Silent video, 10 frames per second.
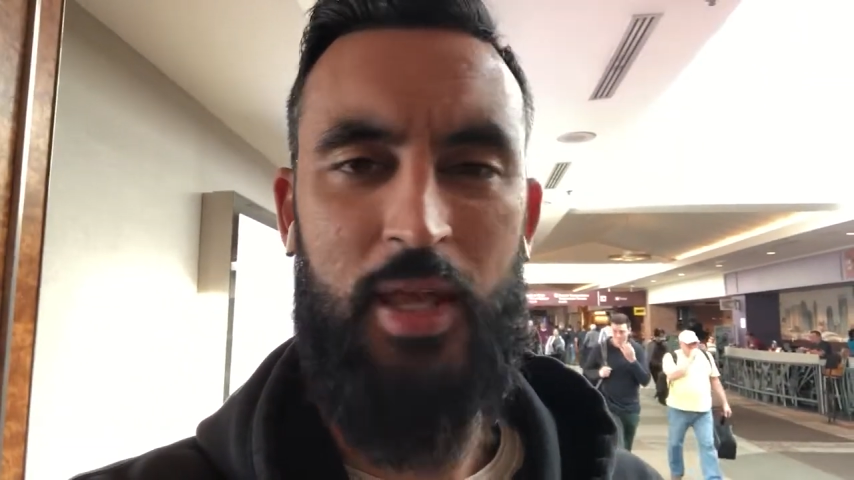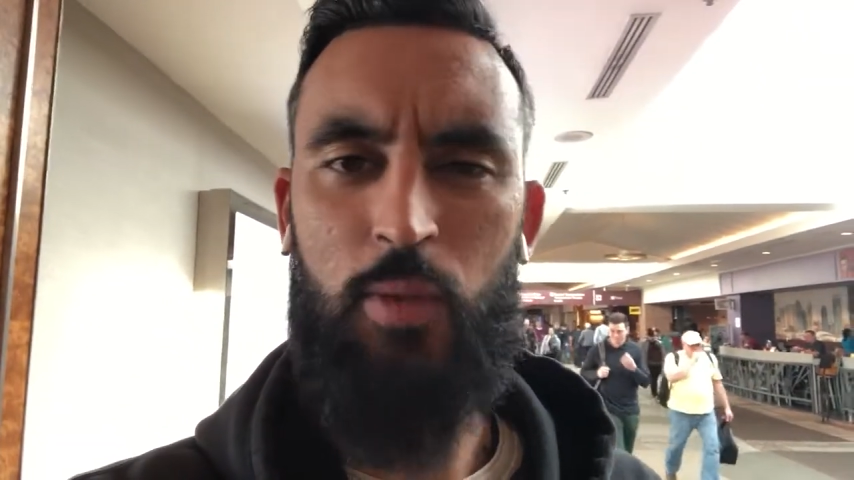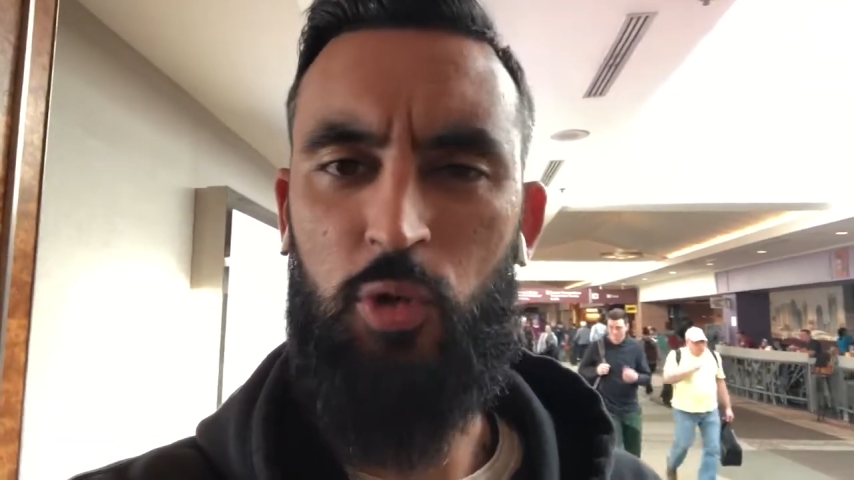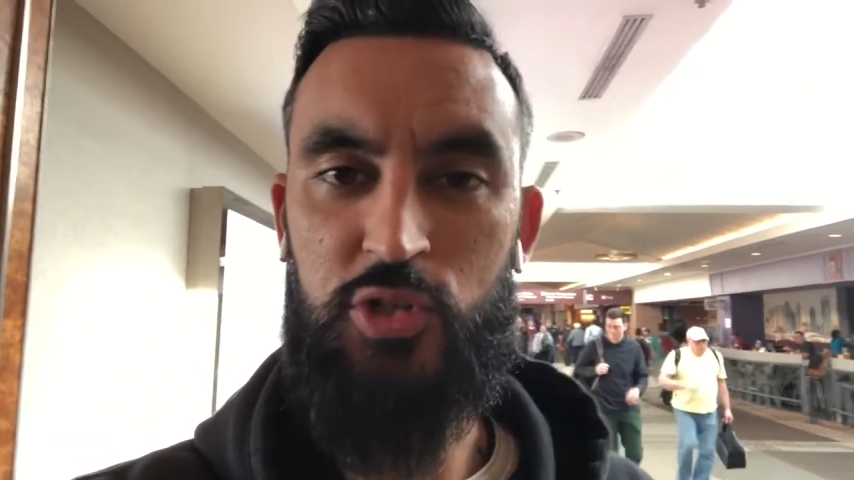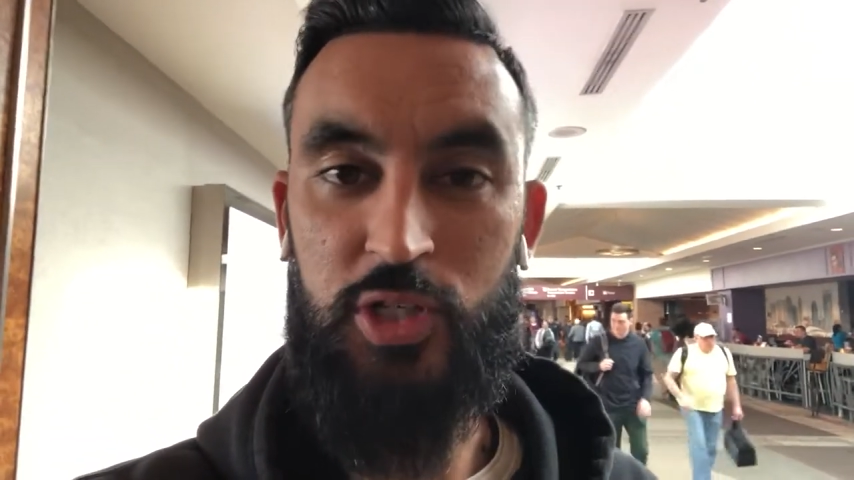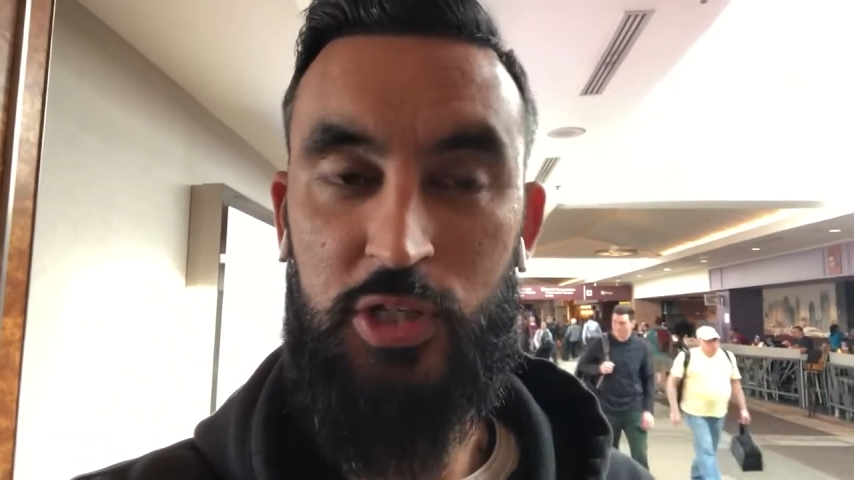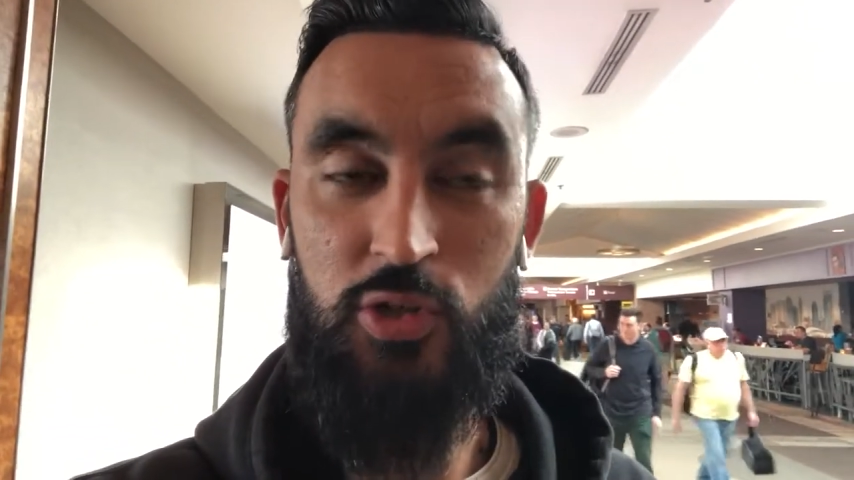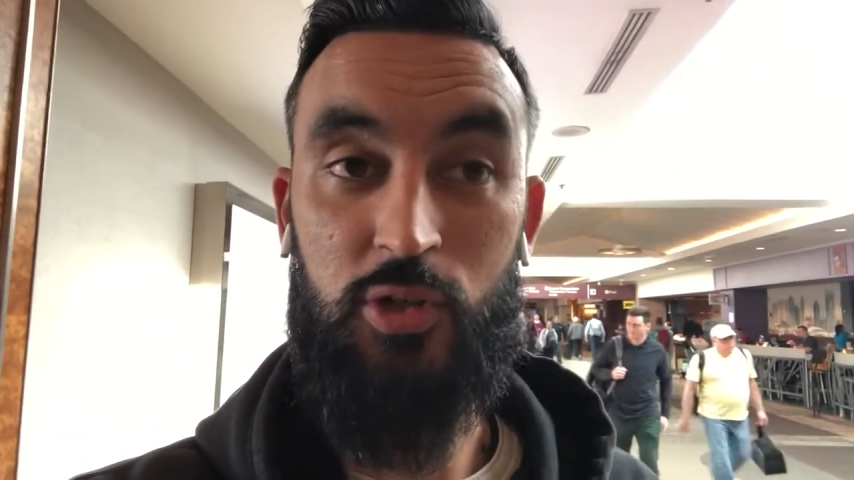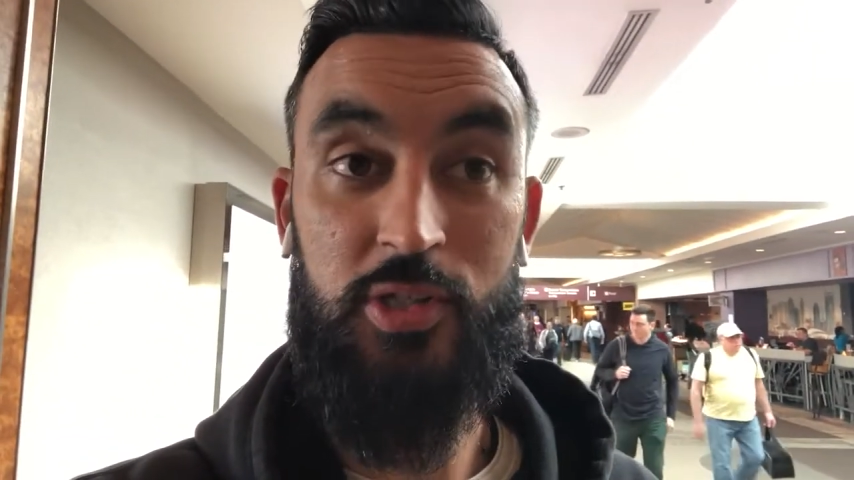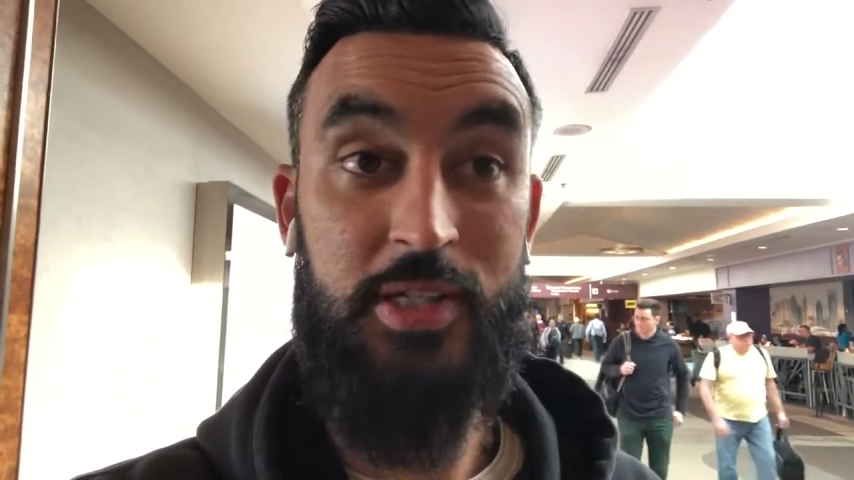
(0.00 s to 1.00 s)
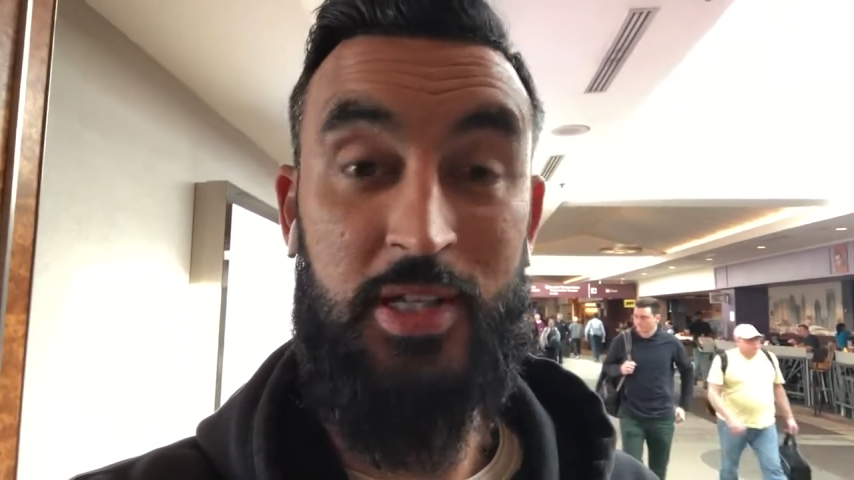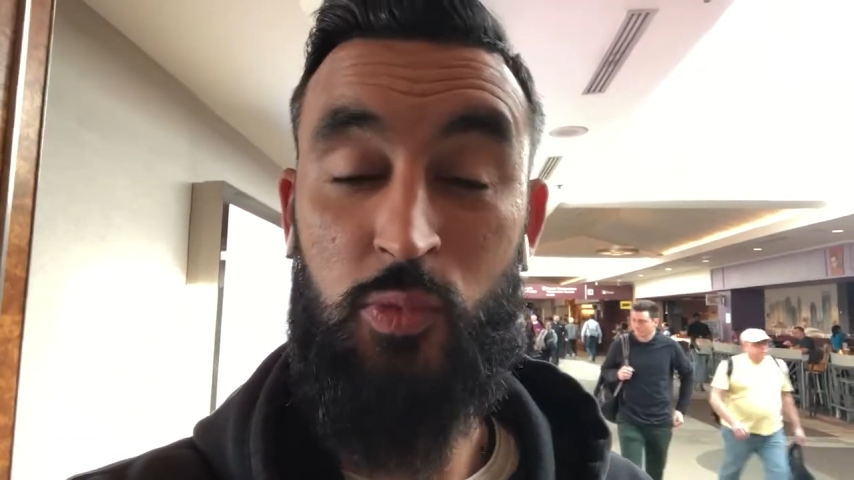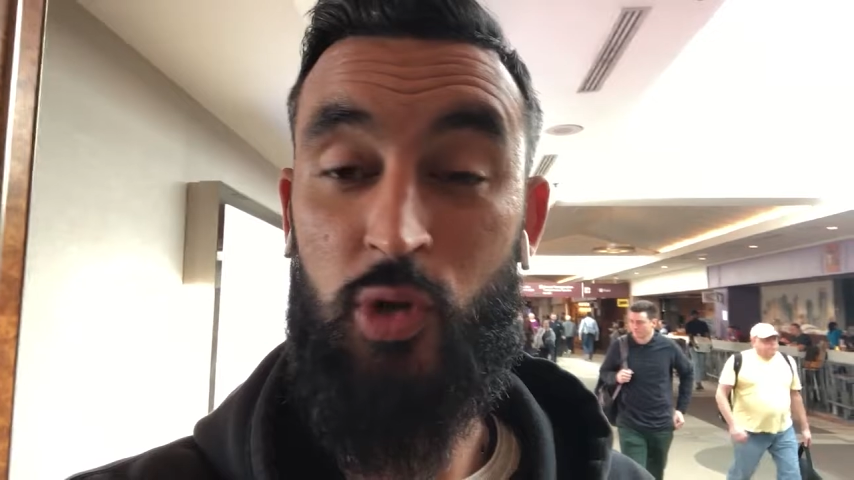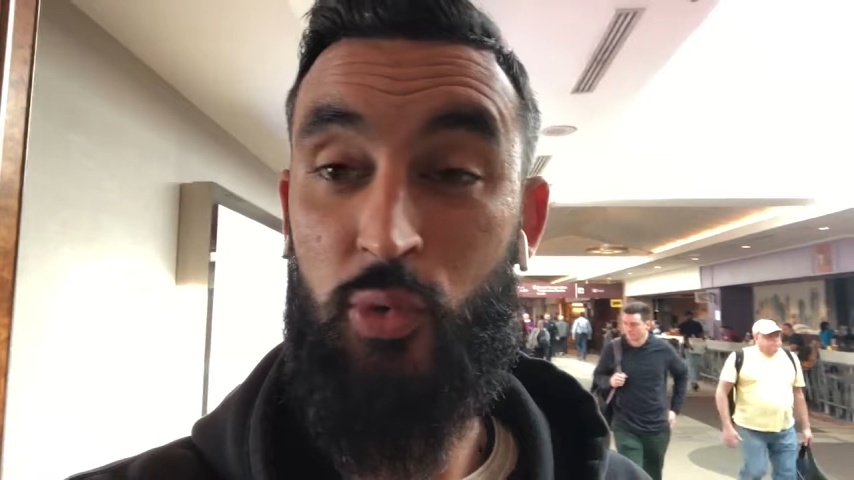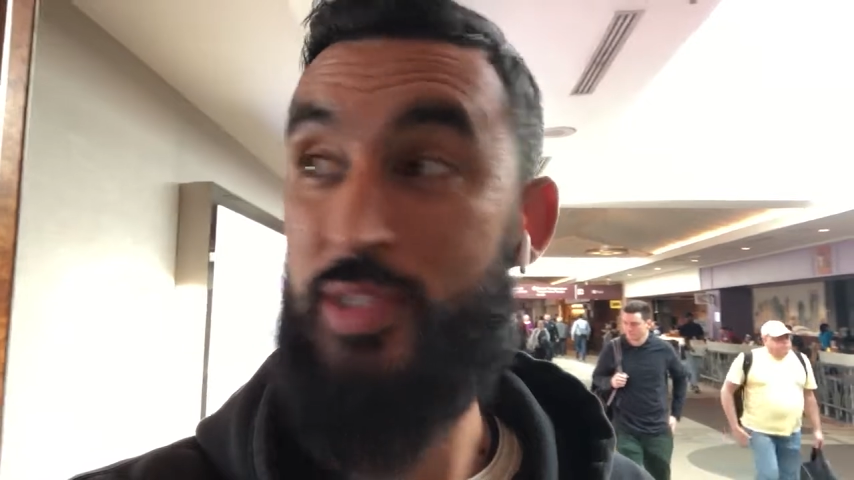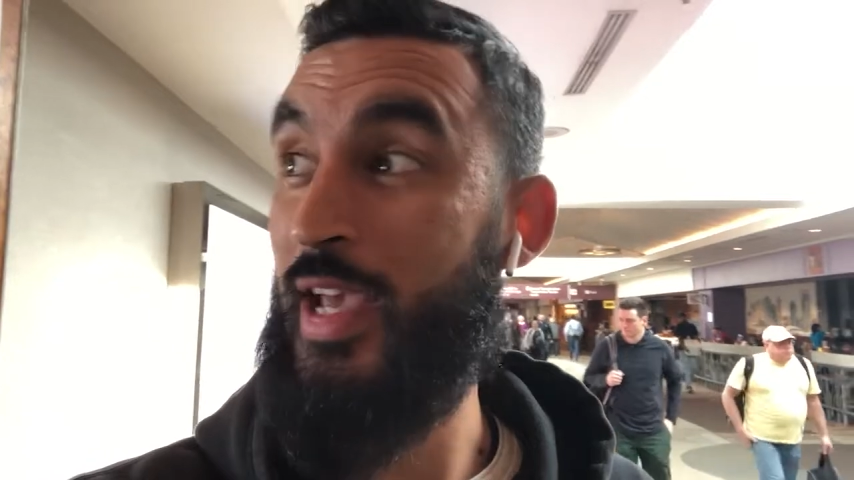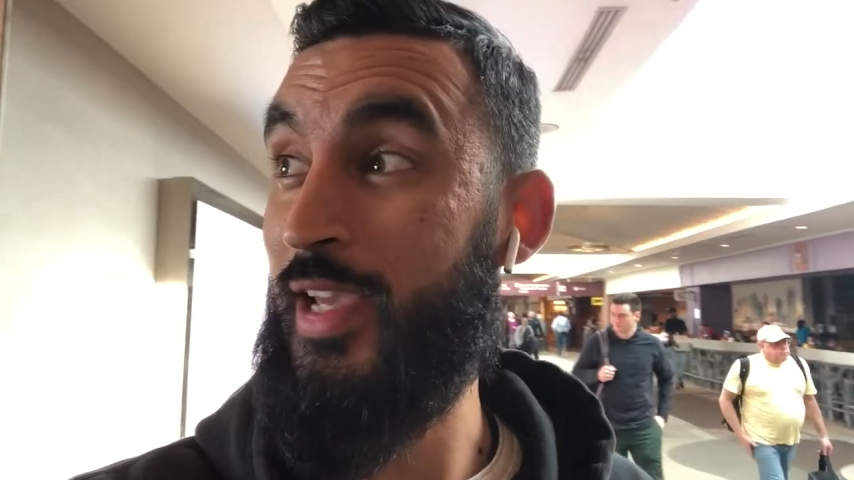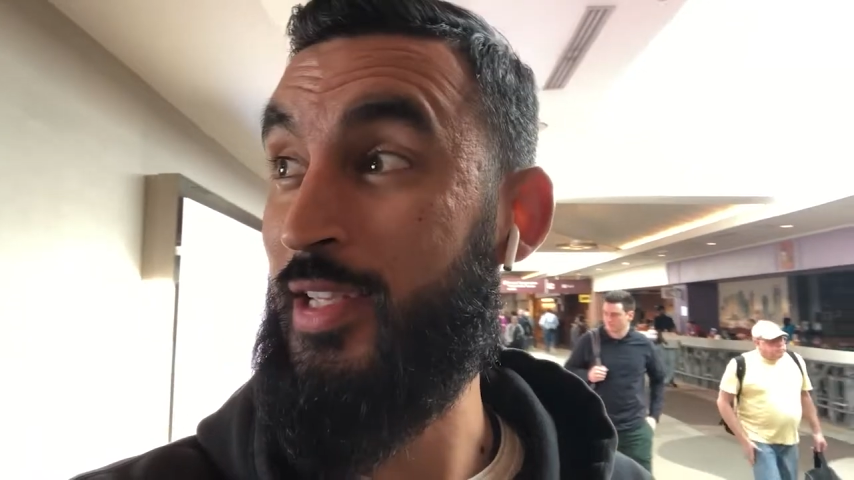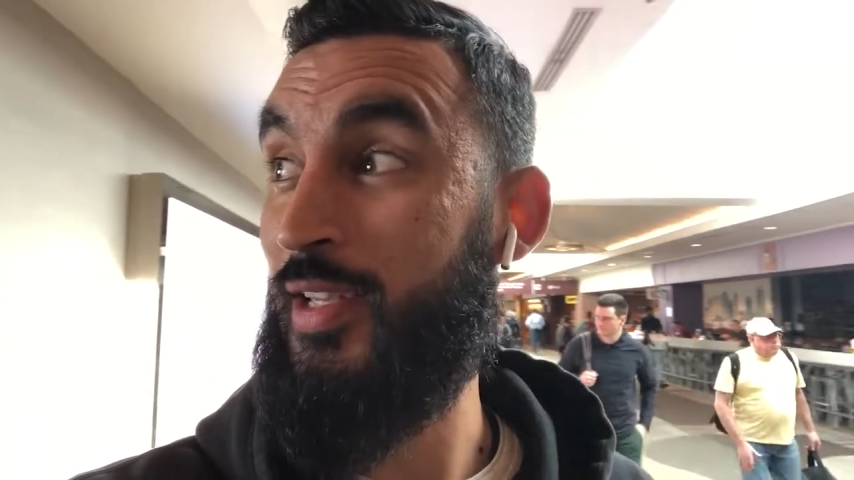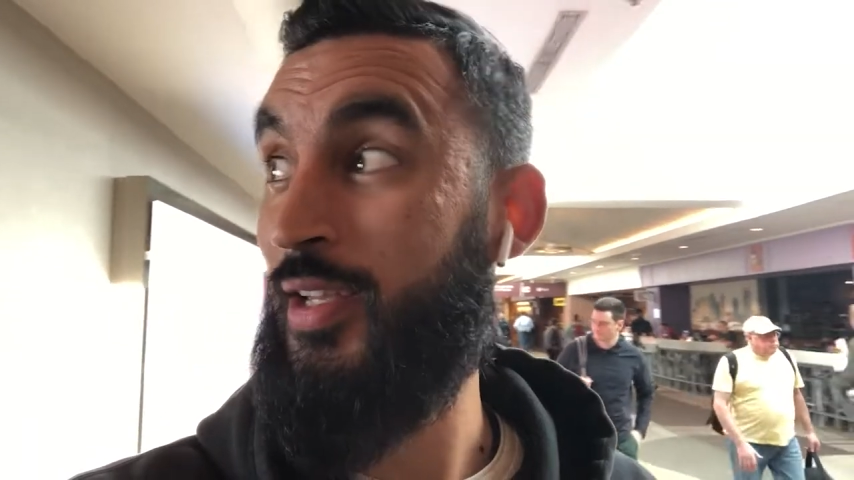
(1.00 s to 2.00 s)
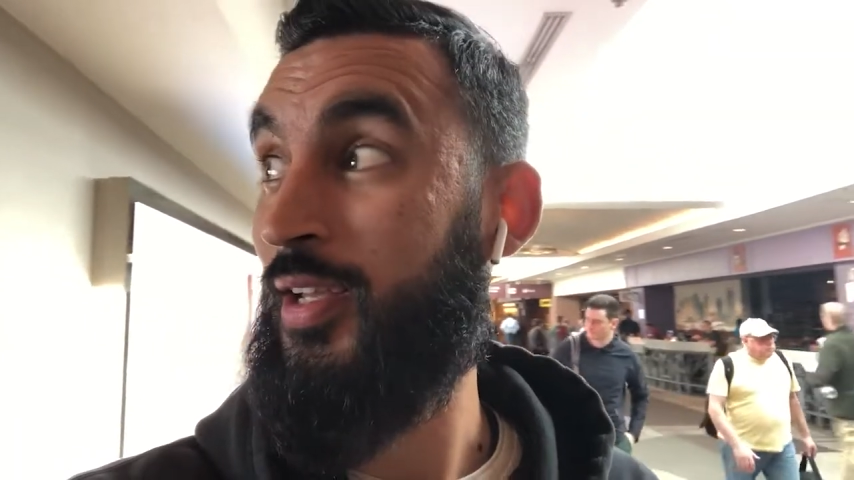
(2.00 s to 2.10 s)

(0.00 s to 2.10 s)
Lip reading: And what should he do? Because he doesn't want to attach.